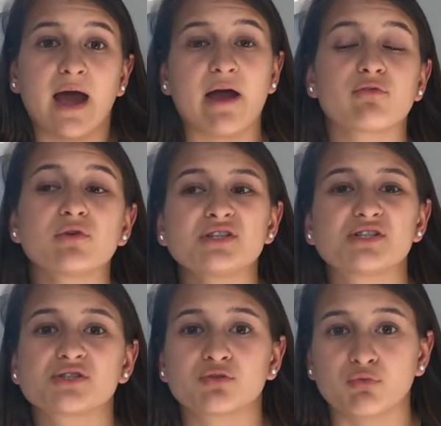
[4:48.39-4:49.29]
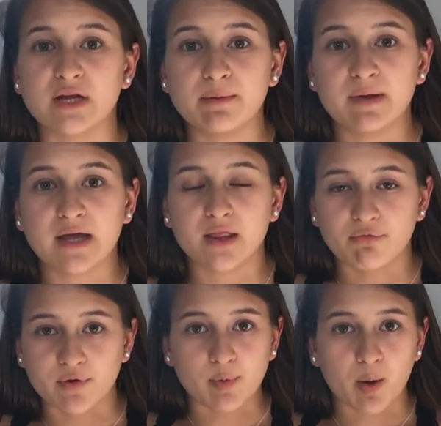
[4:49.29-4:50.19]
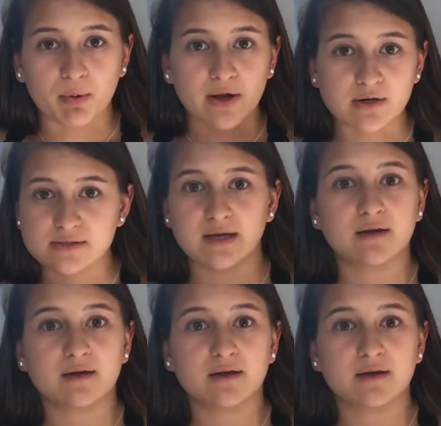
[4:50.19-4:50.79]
Everyone's screaming at the football players